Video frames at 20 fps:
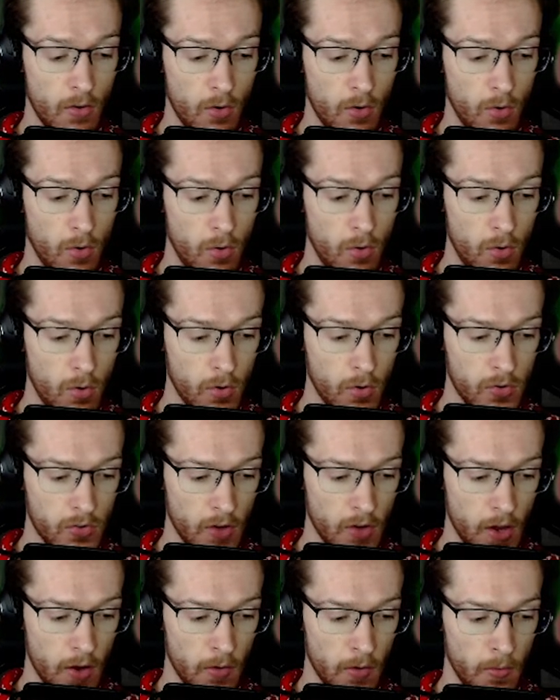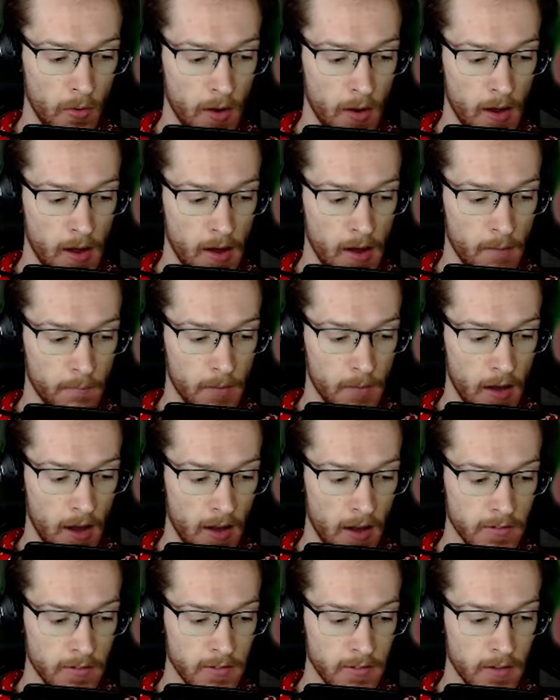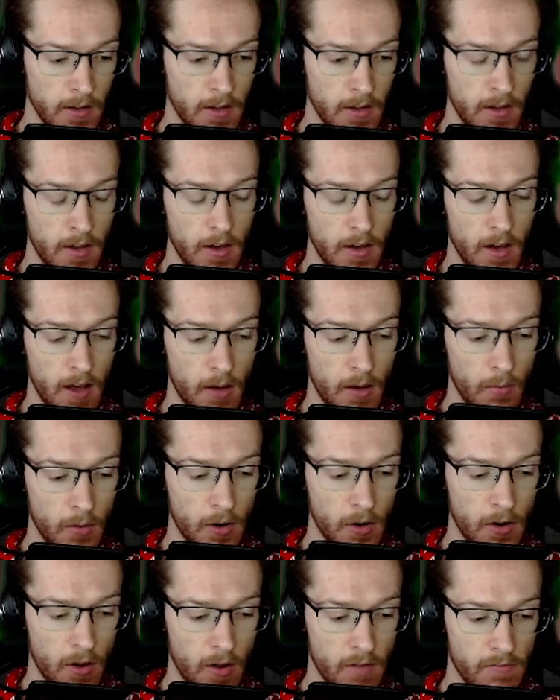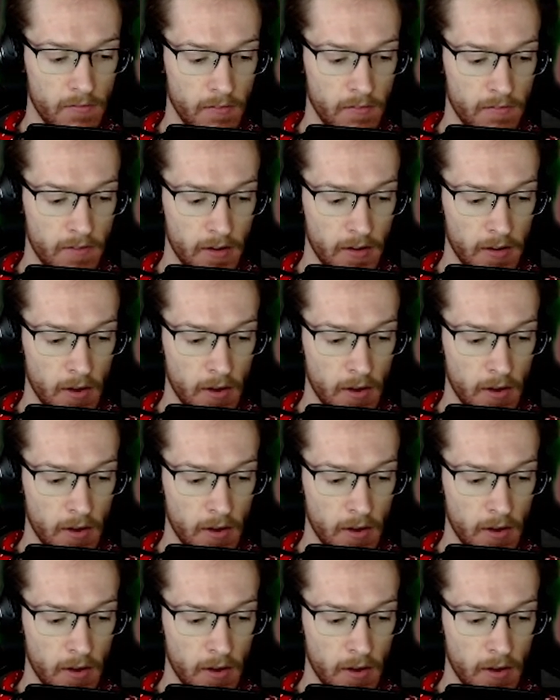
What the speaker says: also, guys, I want to know if I go